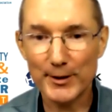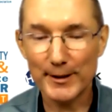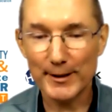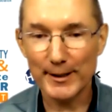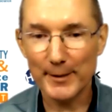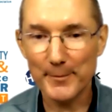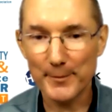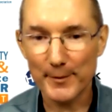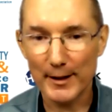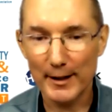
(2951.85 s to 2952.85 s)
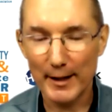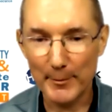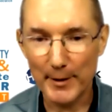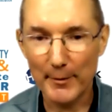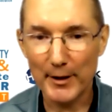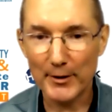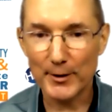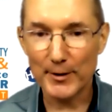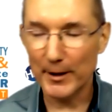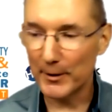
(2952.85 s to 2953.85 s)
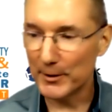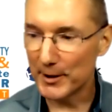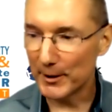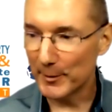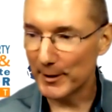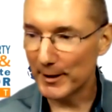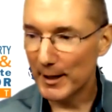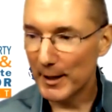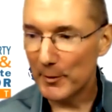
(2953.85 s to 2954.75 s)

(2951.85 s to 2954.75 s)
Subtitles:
and I'm not sure the other gentleman.